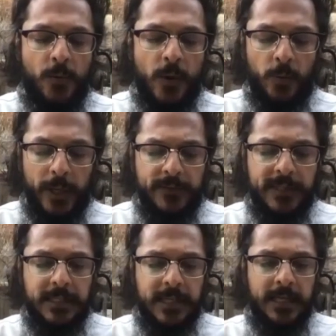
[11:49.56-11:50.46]
When we have
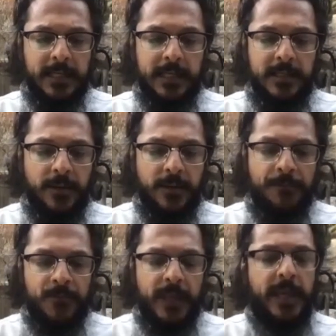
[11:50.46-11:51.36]
studied
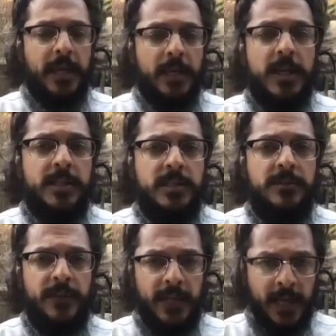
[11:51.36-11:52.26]

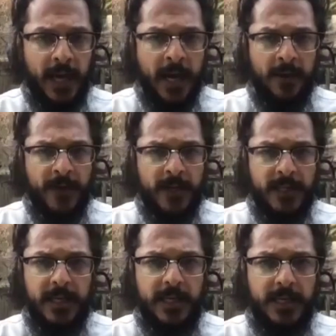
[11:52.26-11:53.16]

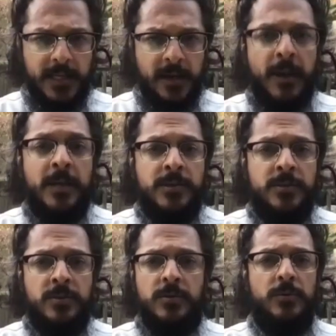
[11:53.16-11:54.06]

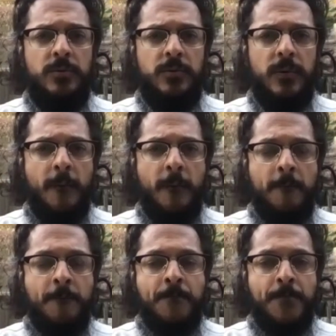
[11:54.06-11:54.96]
Tejasvinavatitamastu,
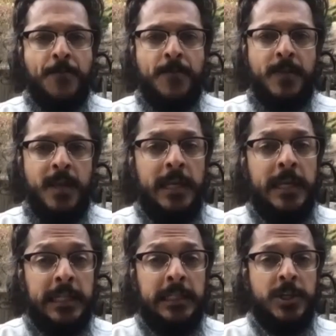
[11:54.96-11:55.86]
in
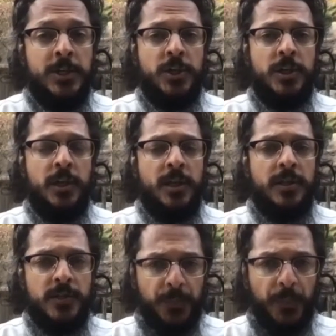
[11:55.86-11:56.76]
English,
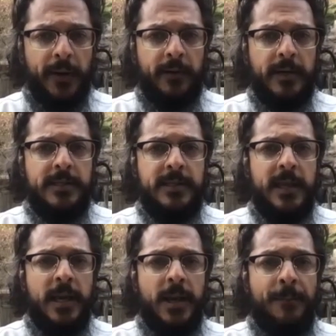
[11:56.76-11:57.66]
this prayer is,
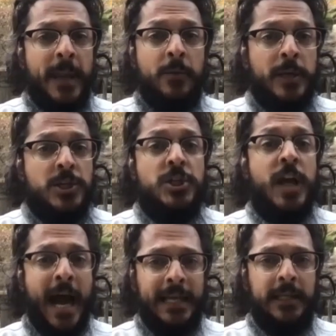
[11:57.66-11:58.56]
may we
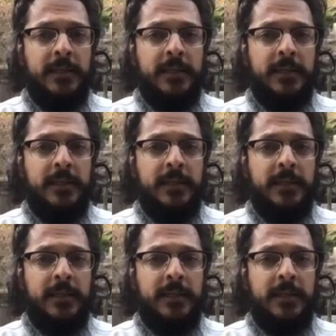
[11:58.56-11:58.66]
shine.